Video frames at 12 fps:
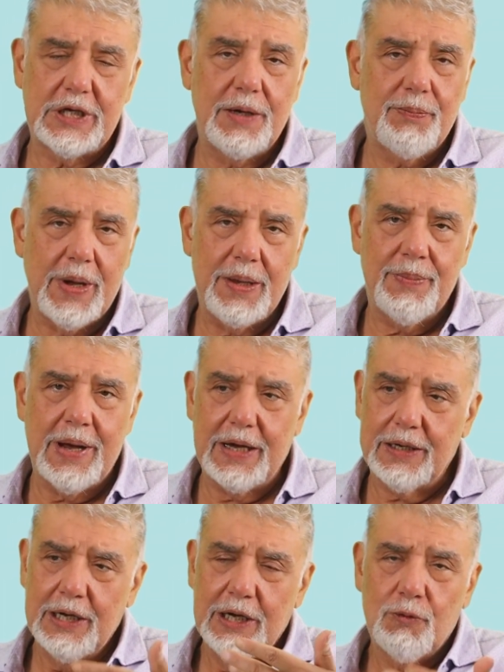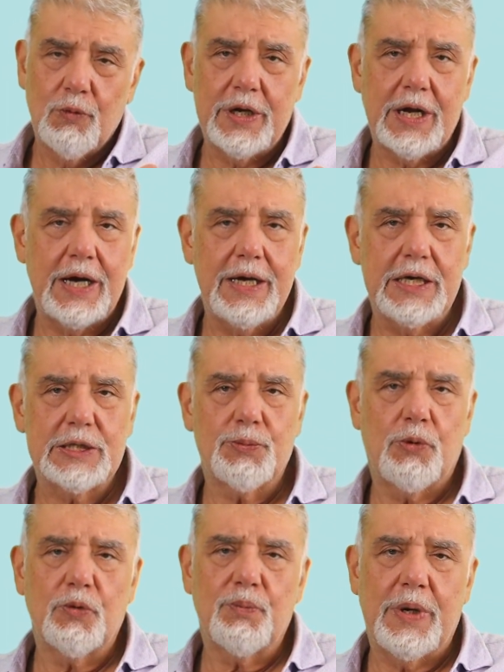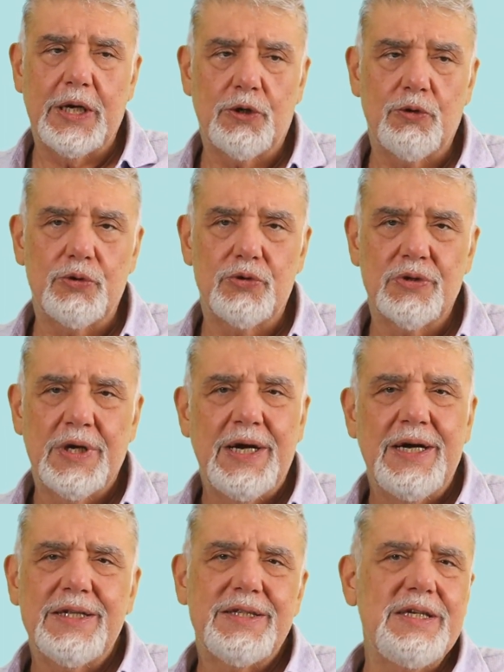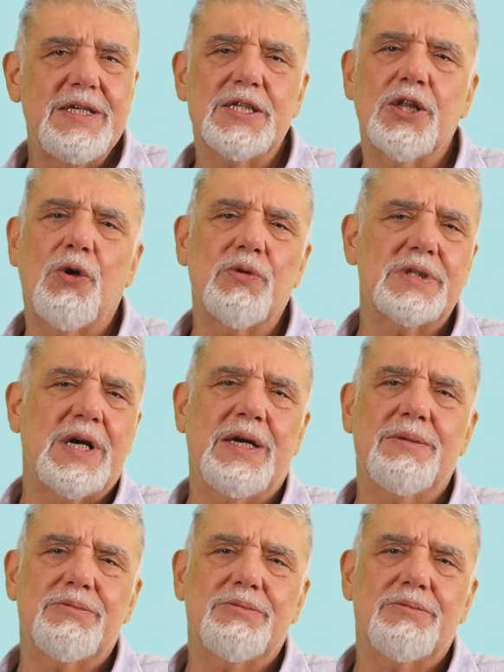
pay back when I export my goods. These loans are